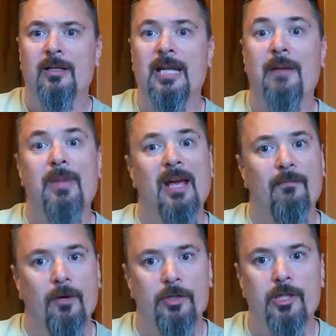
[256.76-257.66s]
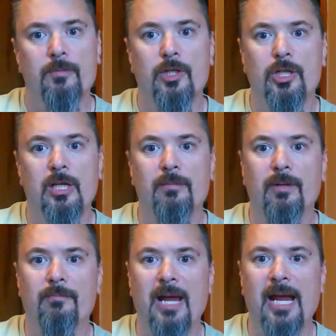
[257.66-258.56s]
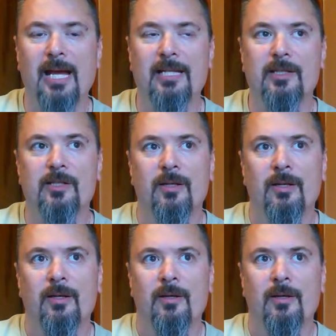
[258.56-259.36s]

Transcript: not man versus machine, but man's